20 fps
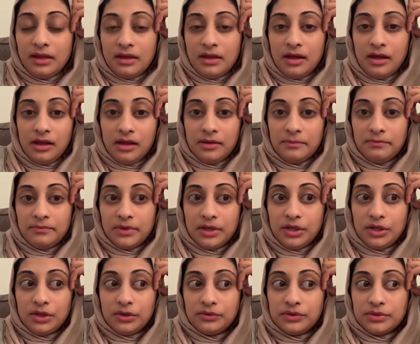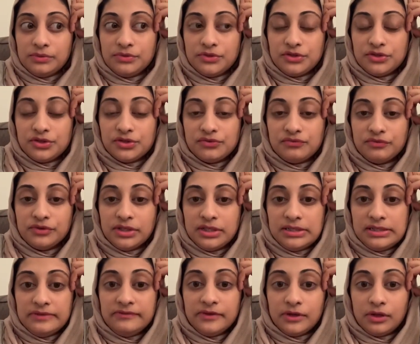it was just really
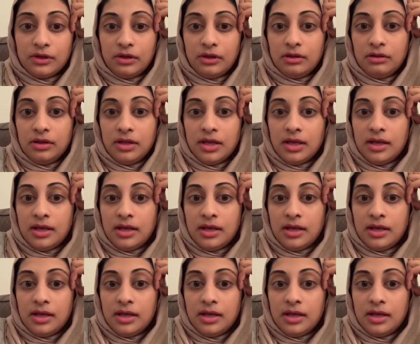difficult.